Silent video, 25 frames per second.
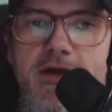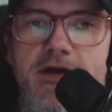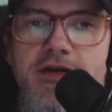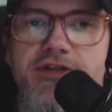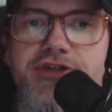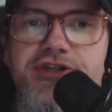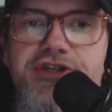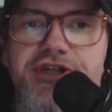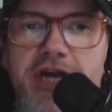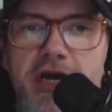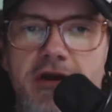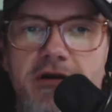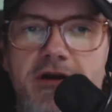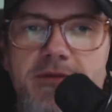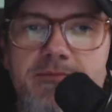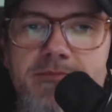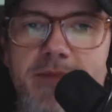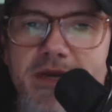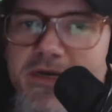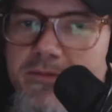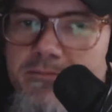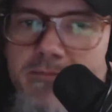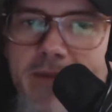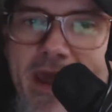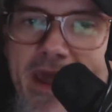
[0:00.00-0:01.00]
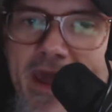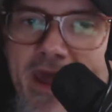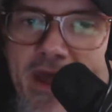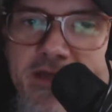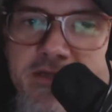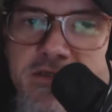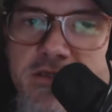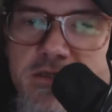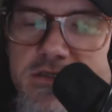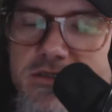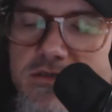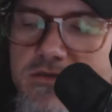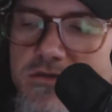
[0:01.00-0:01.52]
Jared
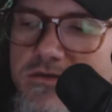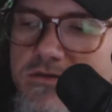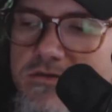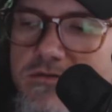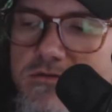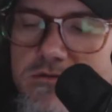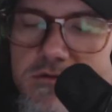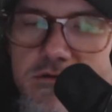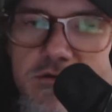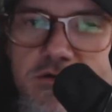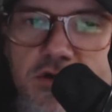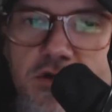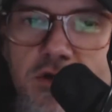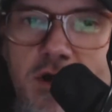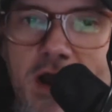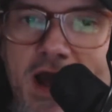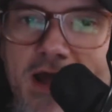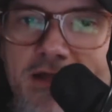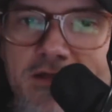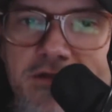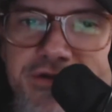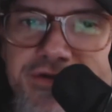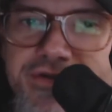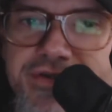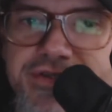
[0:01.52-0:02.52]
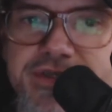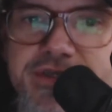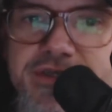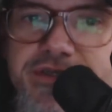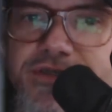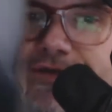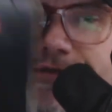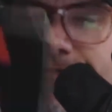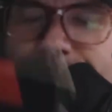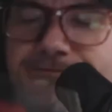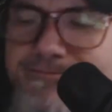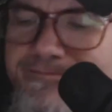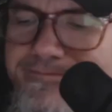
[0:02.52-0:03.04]
McMahon's Cry Little
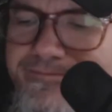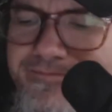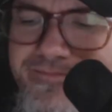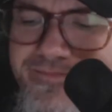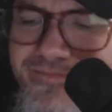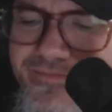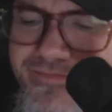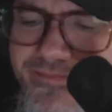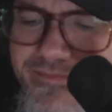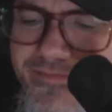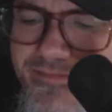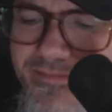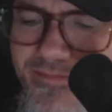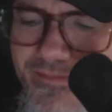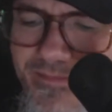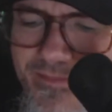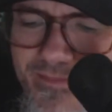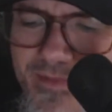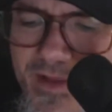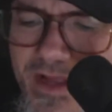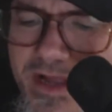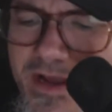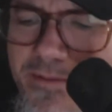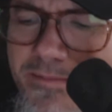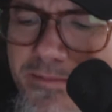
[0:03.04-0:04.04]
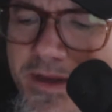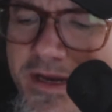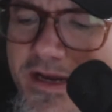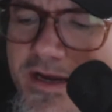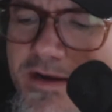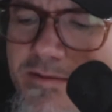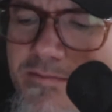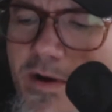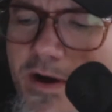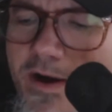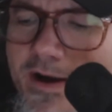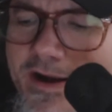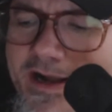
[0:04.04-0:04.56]
Sister. I mean,
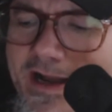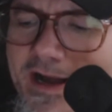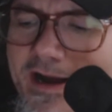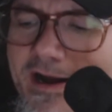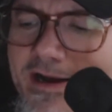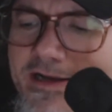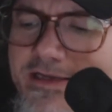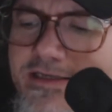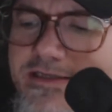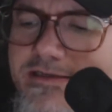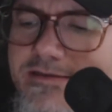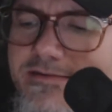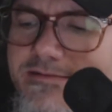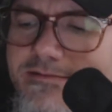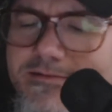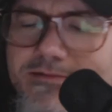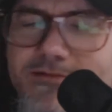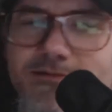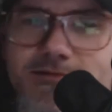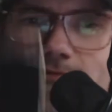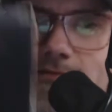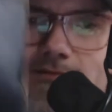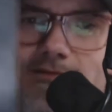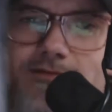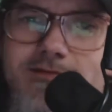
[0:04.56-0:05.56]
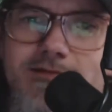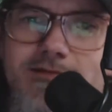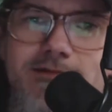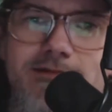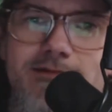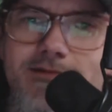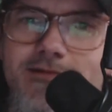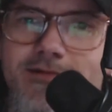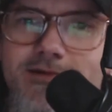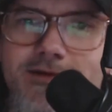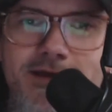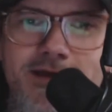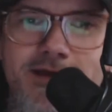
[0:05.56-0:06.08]
come on, guys.
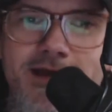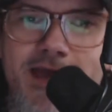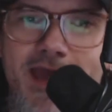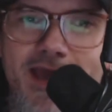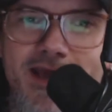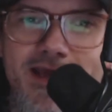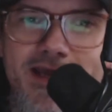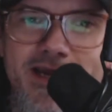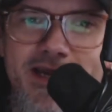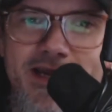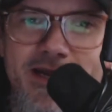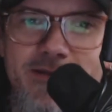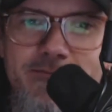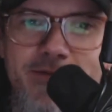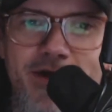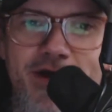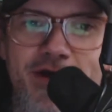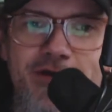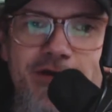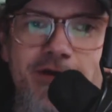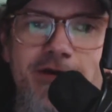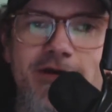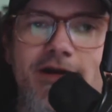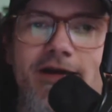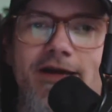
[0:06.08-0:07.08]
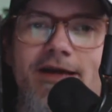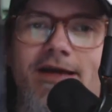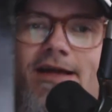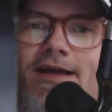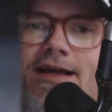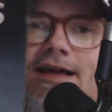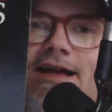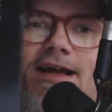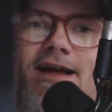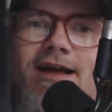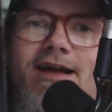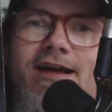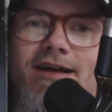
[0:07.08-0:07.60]
You can't get any better.
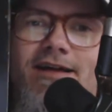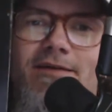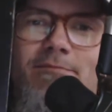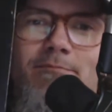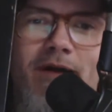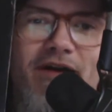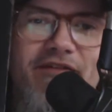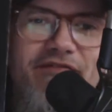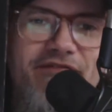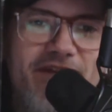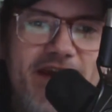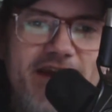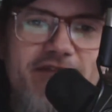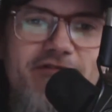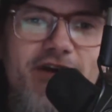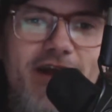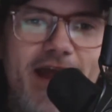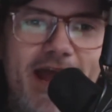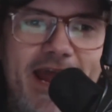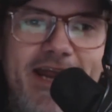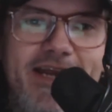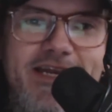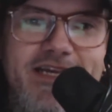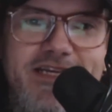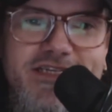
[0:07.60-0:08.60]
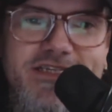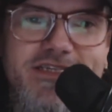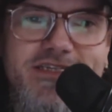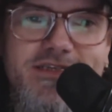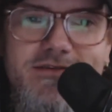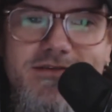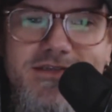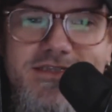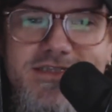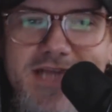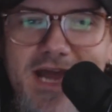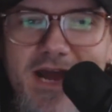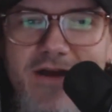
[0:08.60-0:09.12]
My favorite 80s
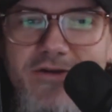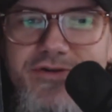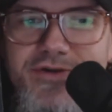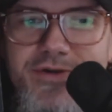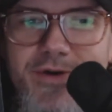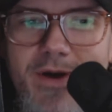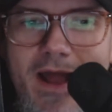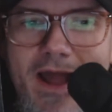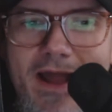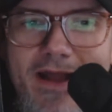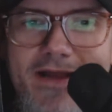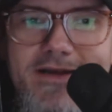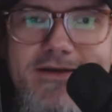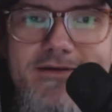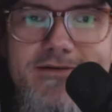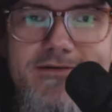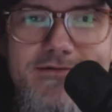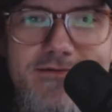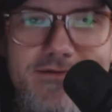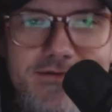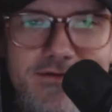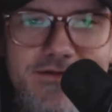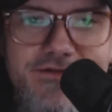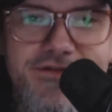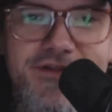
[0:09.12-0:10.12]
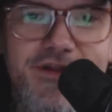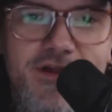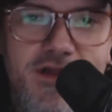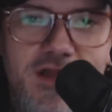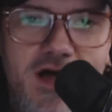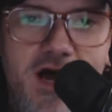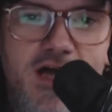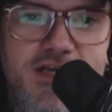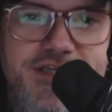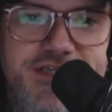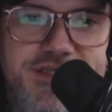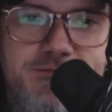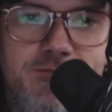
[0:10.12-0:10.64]
soundtrack, The
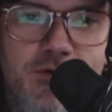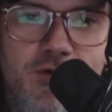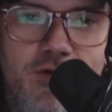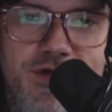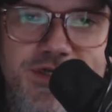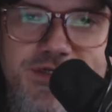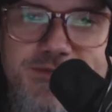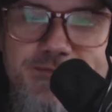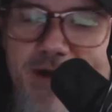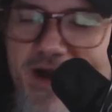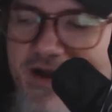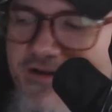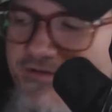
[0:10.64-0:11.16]
Lost Boys by